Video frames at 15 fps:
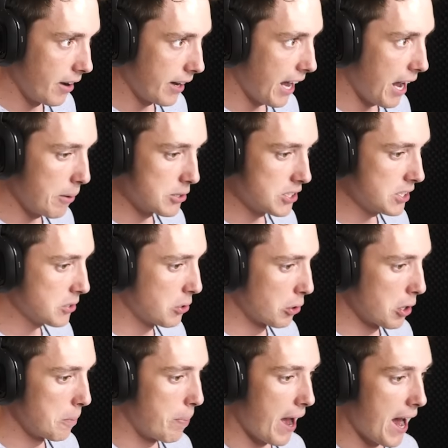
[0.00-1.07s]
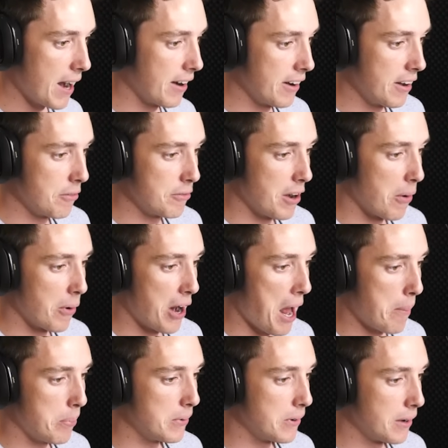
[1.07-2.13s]
Okay, was this good or bad? I don't even know what
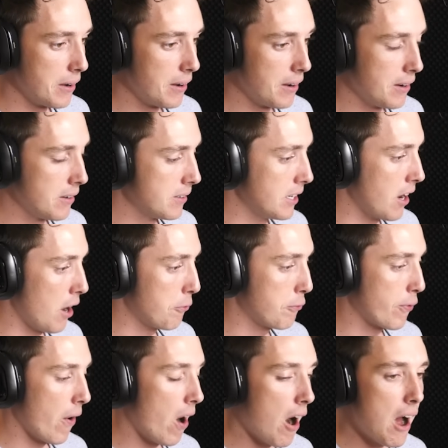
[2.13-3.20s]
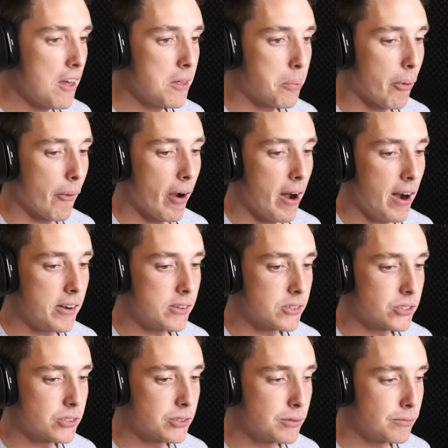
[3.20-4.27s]
happened. Did I fry the
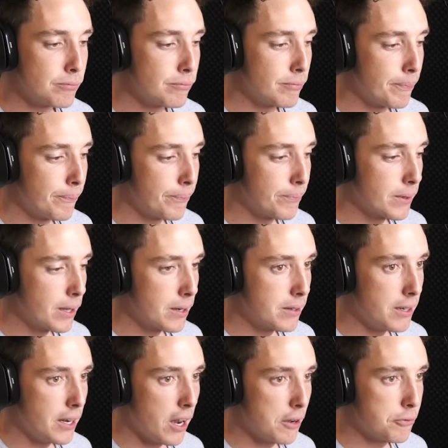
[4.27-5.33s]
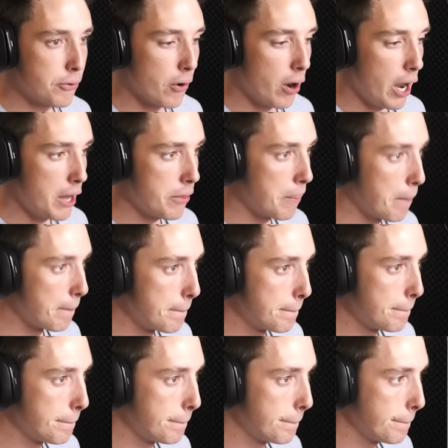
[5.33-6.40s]
piranhas? Did I fry them?
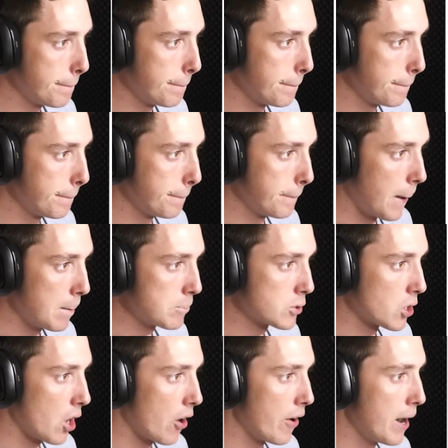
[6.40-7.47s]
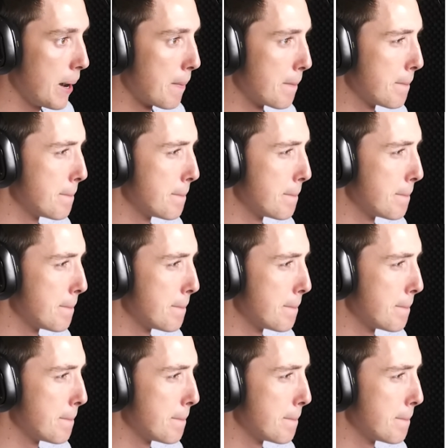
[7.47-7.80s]
I'm sorry.